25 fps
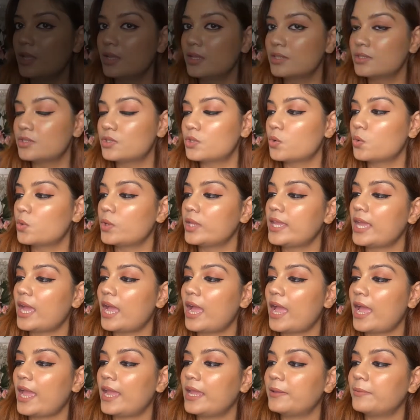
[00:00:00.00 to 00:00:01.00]
So
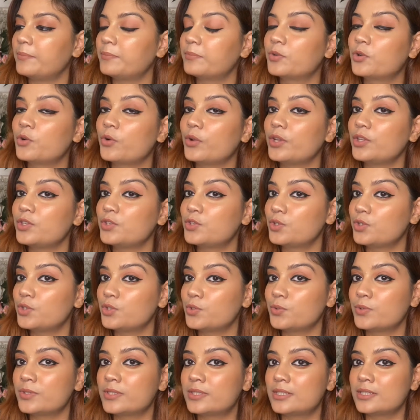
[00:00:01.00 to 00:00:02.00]
yeah, I'm going to
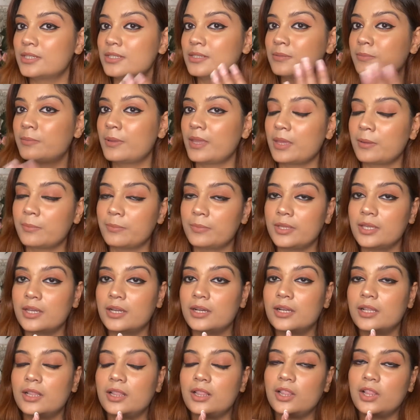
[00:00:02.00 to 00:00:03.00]
use this baby
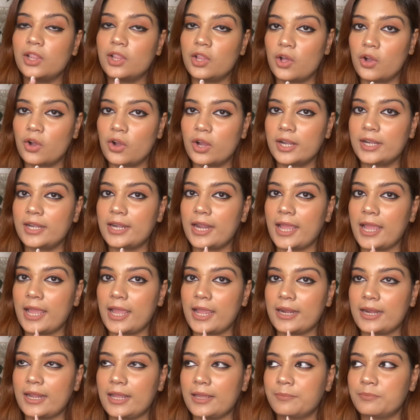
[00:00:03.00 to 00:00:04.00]
a lot,
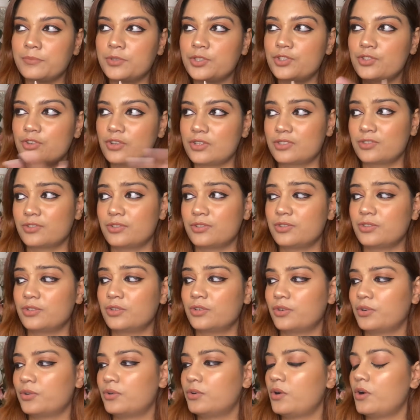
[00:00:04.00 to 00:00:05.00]
and I'm sure it's going to
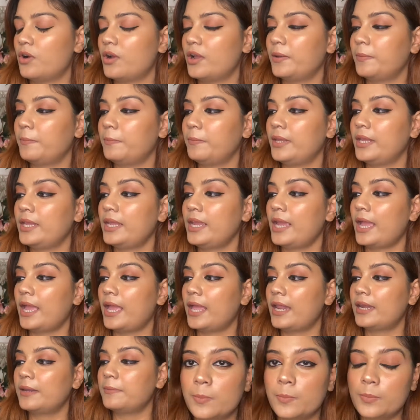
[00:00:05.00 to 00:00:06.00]
grow on me,
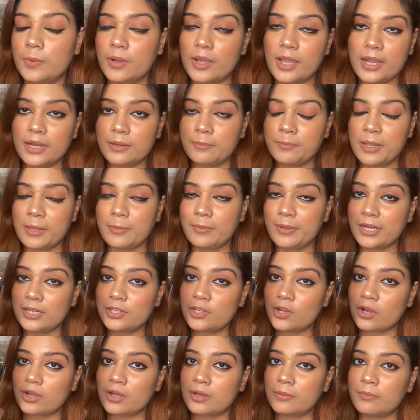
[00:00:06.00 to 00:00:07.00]
and maybe I'll
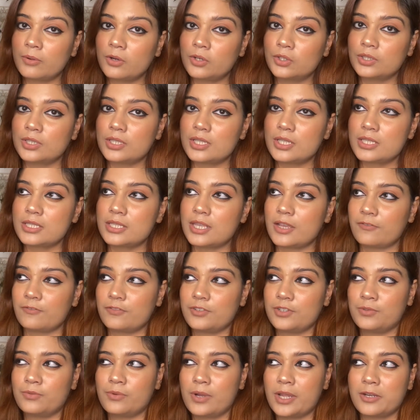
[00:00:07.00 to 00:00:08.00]
talk about this
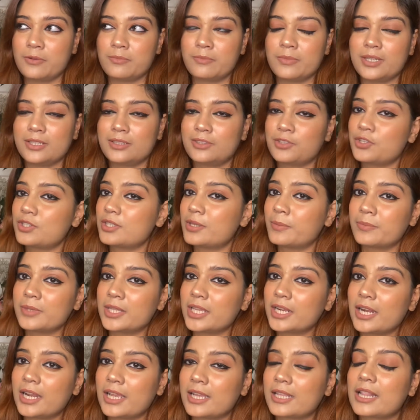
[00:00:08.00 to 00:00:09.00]
after 1 month or
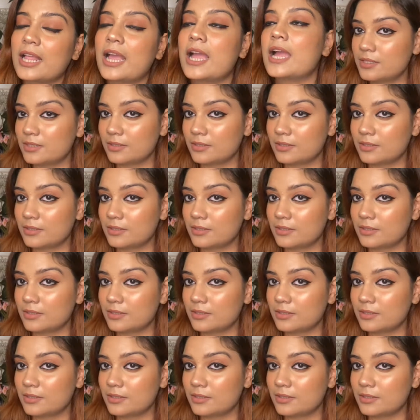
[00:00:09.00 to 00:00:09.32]
something like that,